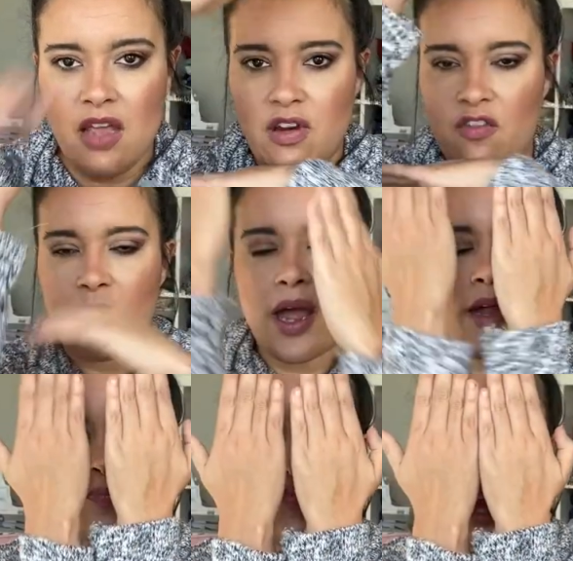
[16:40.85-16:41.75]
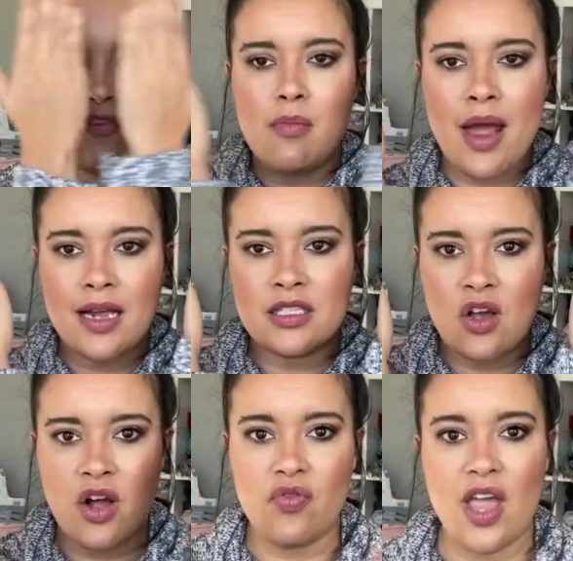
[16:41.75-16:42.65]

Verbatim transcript: even if I have a mask on,